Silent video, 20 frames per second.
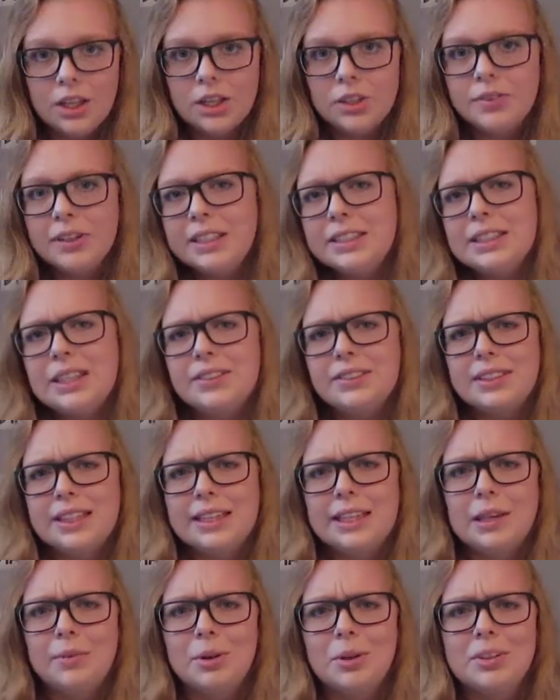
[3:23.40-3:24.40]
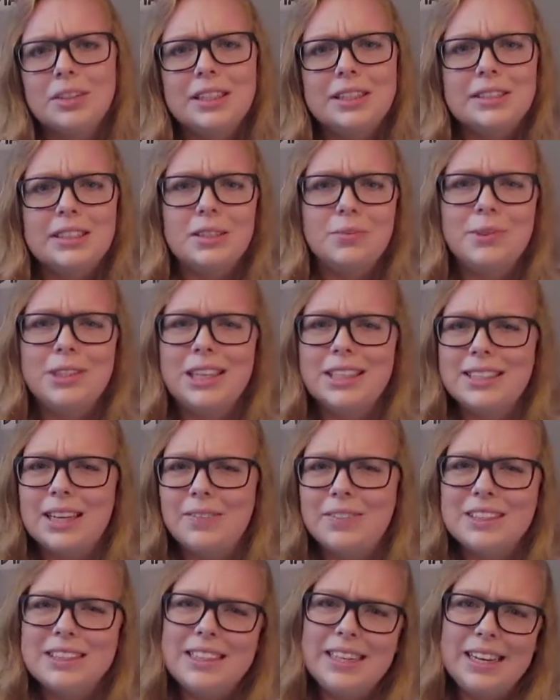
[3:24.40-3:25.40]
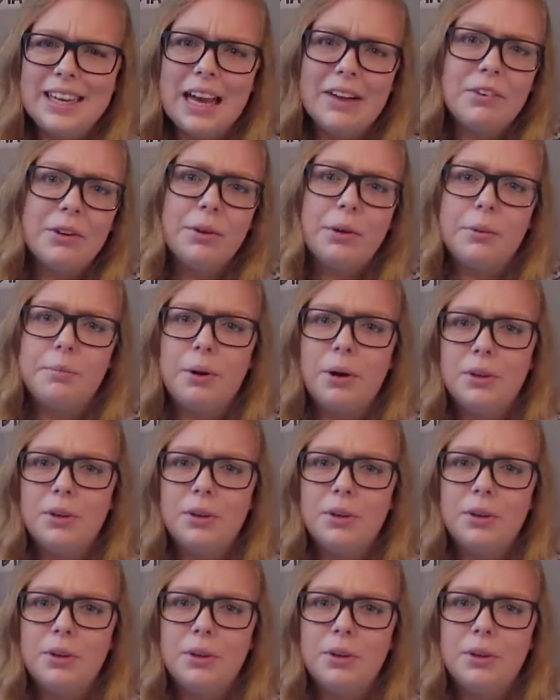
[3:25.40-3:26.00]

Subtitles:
The reason I was thinking about this is because I've been seeing everyone